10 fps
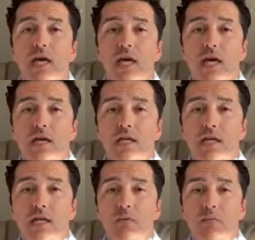and
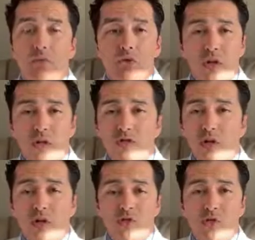productive
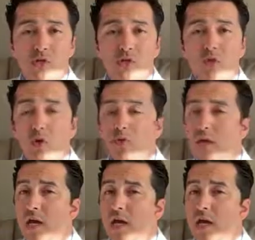cough and so forth,